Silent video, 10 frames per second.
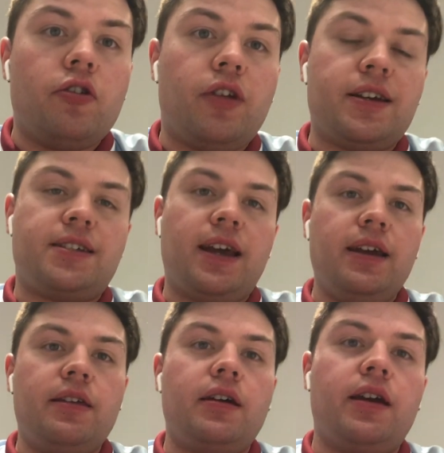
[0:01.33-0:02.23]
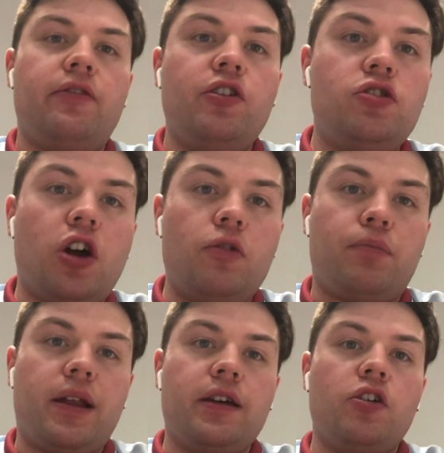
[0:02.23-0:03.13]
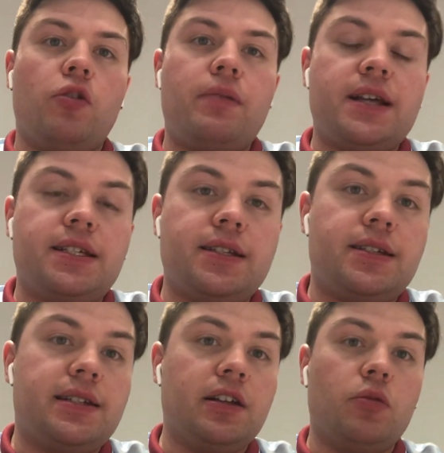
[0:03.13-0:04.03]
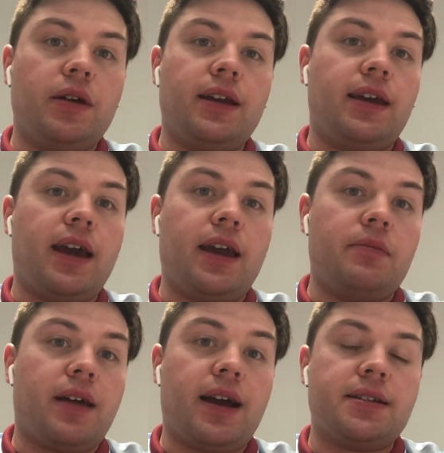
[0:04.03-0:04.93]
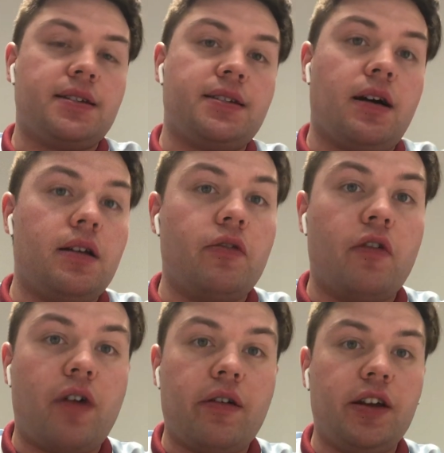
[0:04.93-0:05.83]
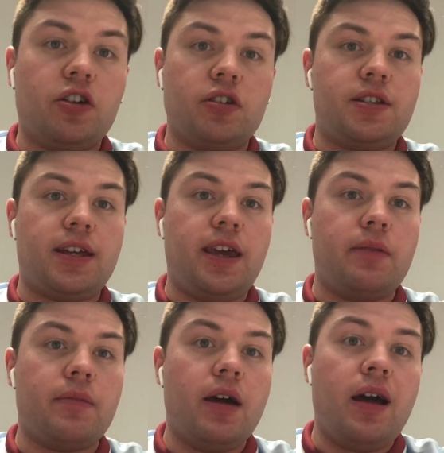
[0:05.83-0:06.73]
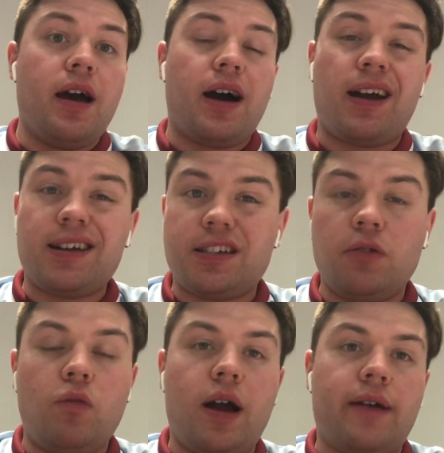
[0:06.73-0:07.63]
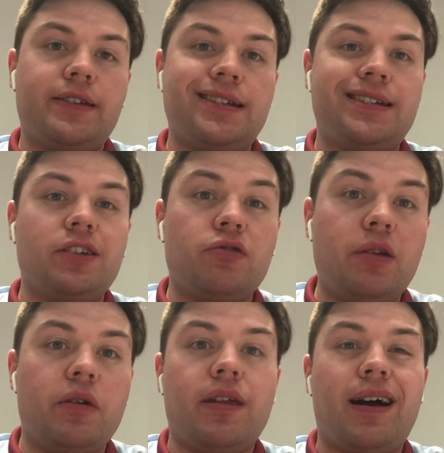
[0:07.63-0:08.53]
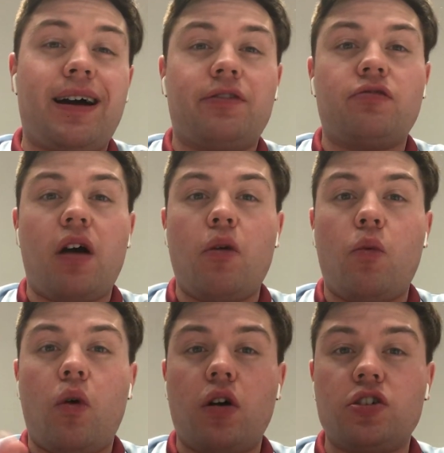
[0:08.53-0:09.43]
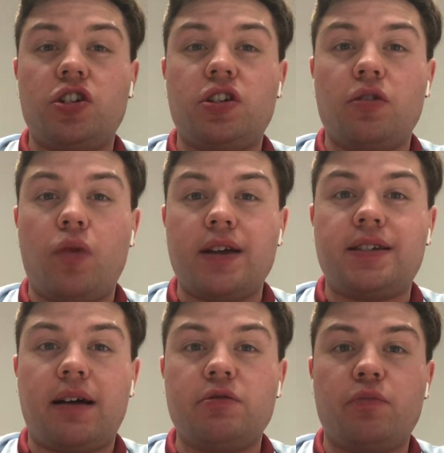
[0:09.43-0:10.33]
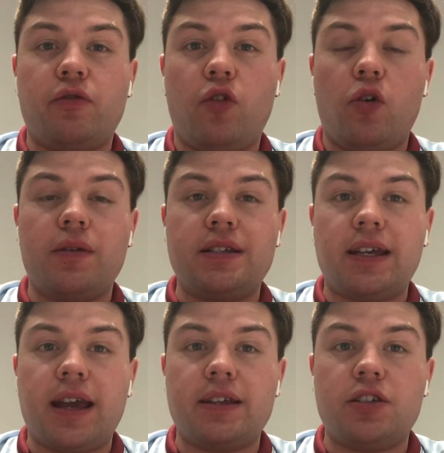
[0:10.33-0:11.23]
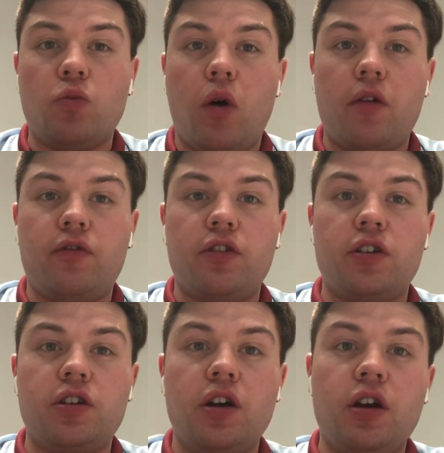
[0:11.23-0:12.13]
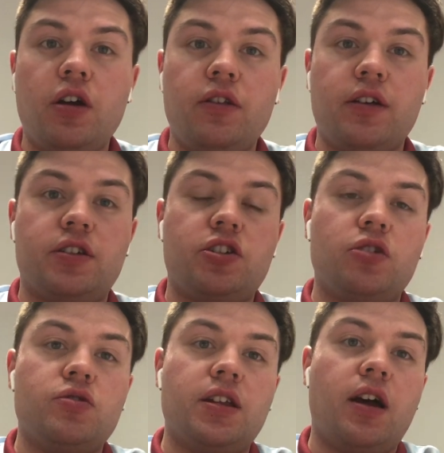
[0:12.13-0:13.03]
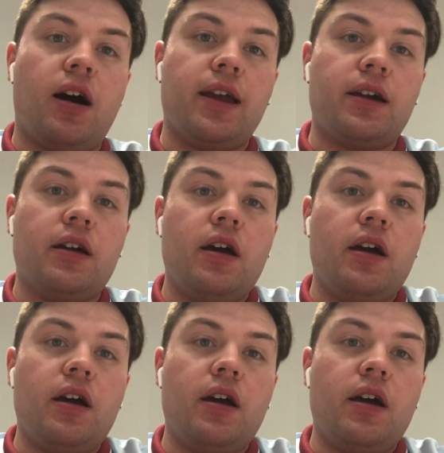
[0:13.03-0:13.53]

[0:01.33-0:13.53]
They say that if you don't play at your best and still win a game, that is a sign of a very good team. And I somewhat have to disagree with that after I watched West Ham's performance against Watford this Tuesday night.